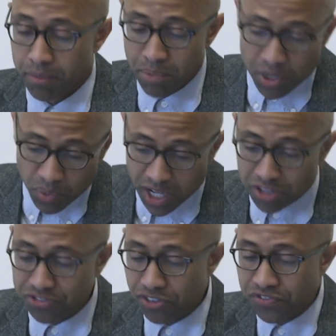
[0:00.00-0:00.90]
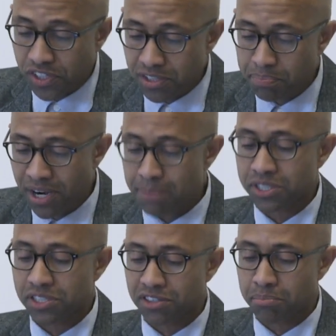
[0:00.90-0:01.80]
may well fulfill the
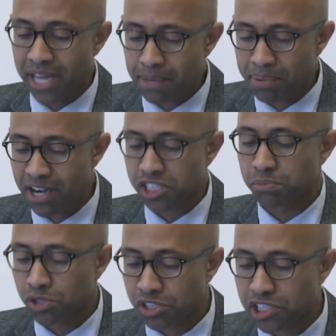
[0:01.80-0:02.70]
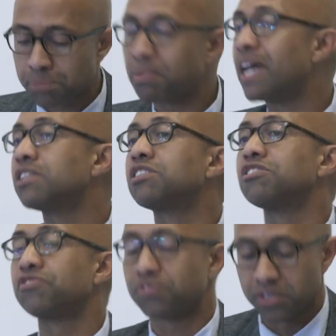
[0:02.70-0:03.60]
promise of the Black Power's most
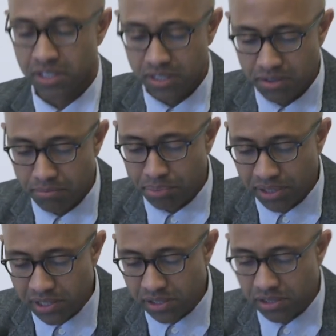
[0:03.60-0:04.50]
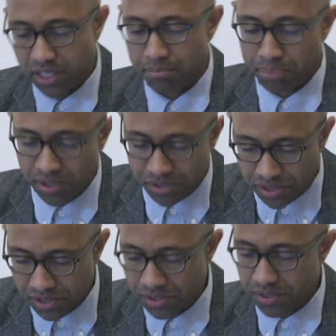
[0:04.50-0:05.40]
expansive political
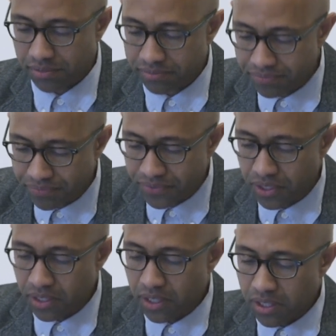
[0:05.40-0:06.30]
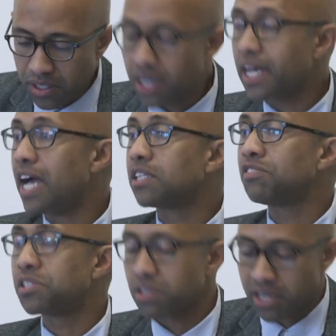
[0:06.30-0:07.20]
impulses. Young
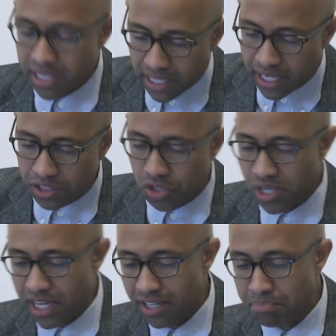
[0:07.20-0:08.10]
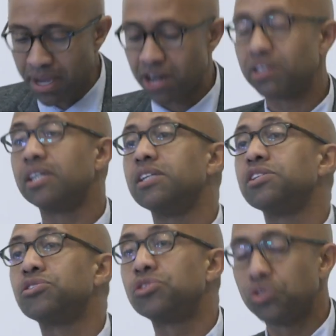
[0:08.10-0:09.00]
activists are again creating parallel
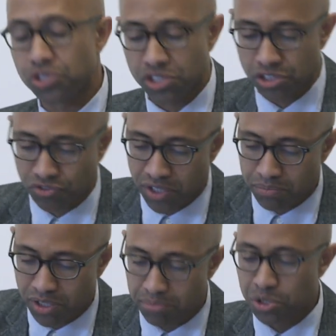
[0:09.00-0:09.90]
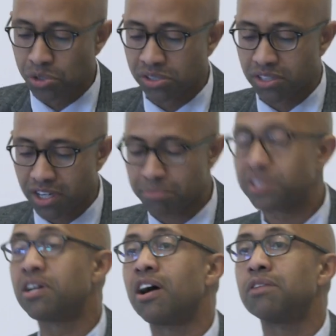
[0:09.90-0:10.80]
institutions, from communal
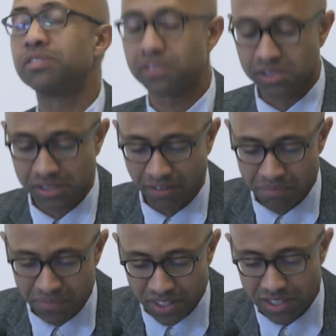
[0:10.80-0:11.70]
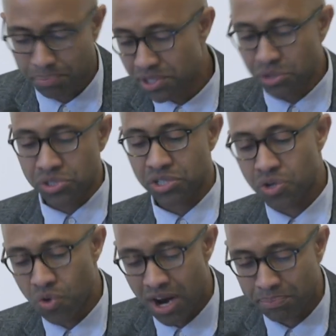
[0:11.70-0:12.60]
urban gardens to producer
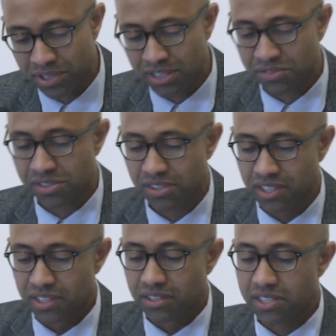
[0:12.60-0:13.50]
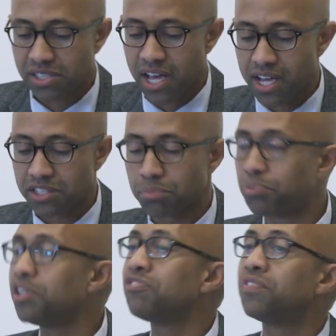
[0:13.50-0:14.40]
cooperatives designed to
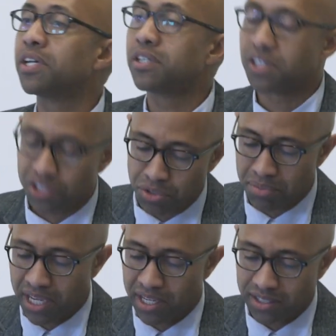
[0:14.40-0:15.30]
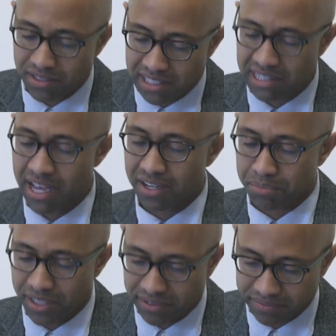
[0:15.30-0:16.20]
prefigure a humane
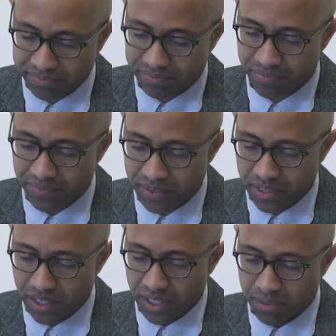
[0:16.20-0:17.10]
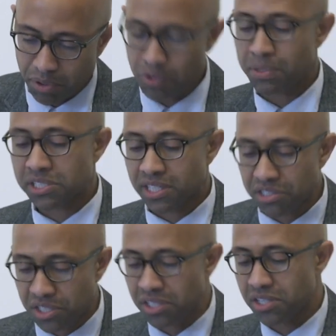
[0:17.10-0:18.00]
economy. But we must
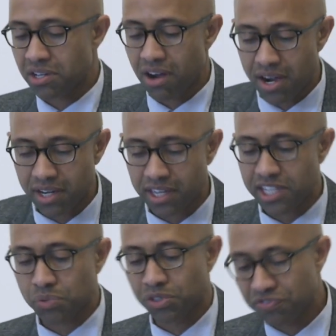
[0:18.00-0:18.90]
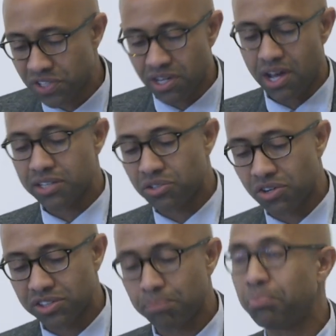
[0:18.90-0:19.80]
continue to guard against what Fanon
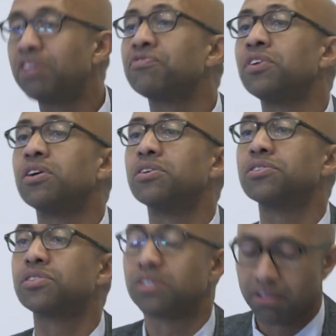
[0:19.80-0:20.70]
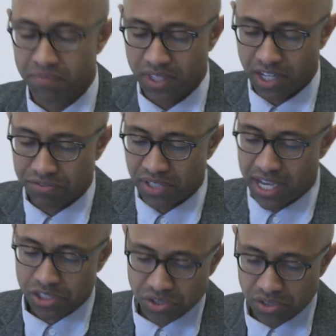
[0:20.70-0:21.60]
called the pitfalls of
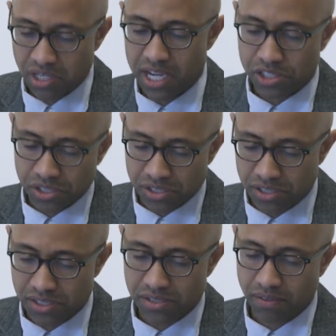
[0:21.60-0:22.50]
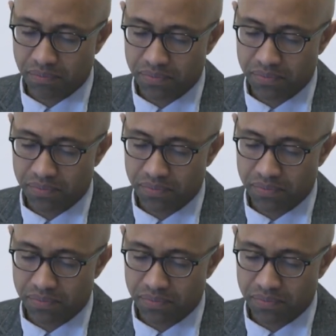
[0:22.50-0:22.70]
national consciousness.